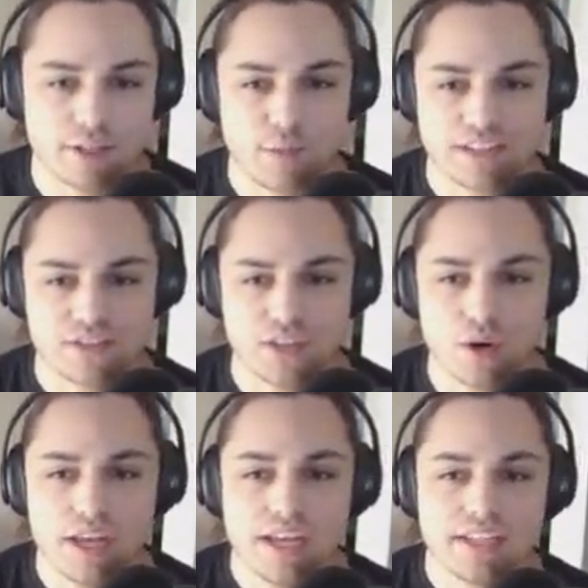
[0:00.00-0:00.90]
spot. So
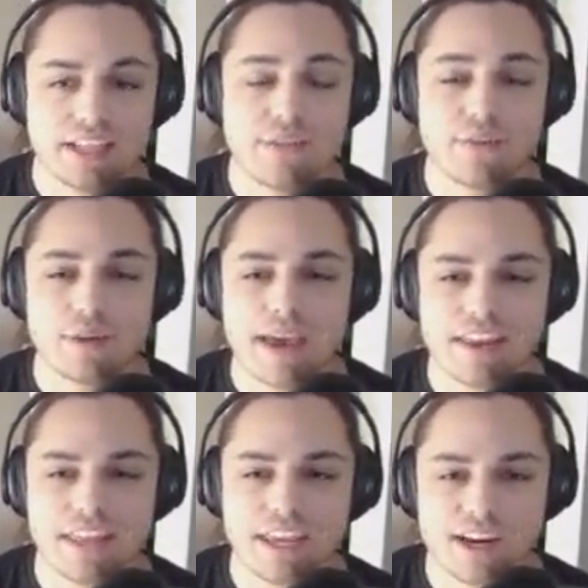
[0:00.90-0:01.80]
delivery man
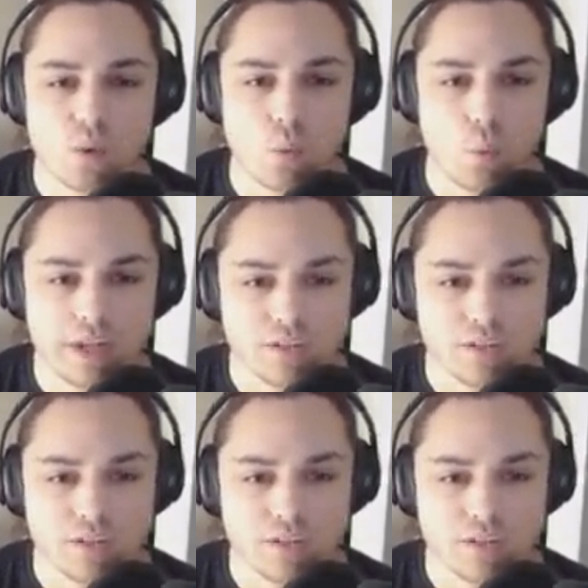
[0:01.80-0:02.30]
of the year, Will